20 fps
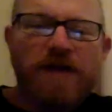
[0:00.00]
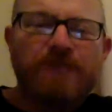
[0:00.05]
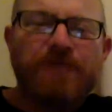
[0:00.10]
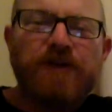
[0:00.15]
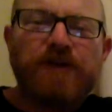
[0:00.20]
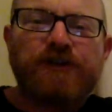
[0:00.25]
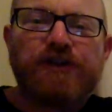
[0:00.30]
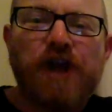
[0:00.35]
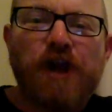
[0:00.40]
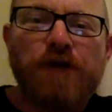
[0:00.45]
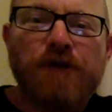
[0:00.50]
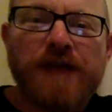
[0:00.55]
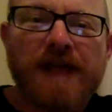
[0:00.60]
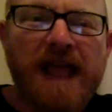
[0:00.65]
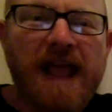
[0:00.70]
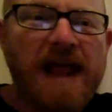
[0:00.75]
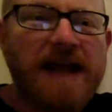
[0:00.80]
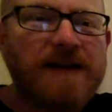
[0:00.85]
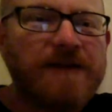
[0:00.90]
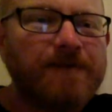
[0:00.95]
for tuning
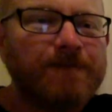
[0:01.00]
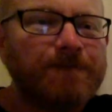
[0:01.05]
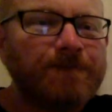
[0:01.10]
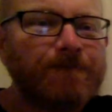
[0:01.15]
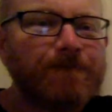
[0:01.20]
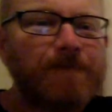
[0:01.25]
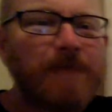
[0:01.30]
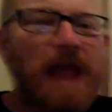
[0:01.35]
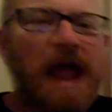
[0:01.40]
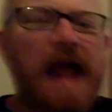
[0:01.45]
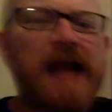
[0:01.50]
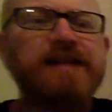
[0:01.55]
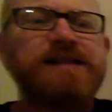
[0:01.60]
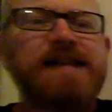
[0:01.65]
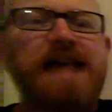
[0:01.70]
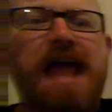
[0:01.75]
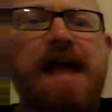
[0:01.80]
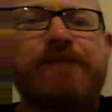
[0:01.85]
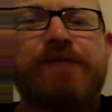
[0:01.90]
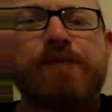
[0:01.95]
in. And
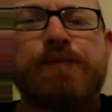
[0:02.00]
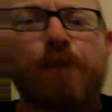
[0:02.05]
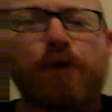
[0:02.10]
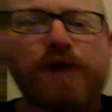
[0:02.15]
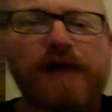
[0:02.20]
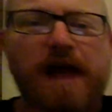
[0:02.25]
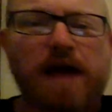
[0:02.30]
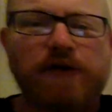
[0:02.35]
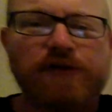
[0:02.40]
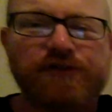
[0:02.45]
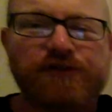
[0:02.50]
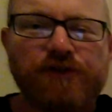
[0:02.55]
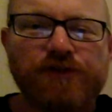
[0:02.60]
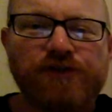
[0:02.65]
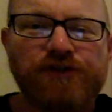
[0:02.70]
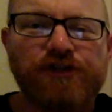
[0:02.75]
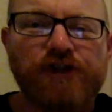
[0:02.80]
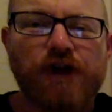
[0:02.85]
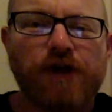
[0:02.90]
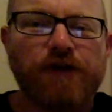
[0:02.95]
to everybody else who's
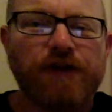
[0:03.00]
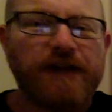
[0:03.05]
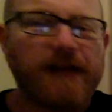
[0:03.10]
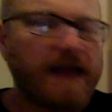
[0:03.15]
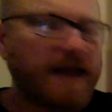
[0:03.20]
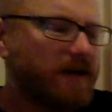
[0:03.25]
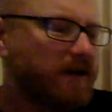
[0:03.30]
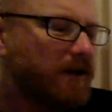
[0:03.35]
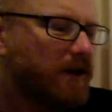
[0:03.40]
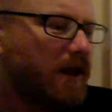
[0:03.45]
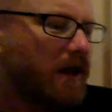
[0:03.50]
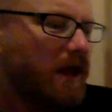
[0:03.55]
tuning in,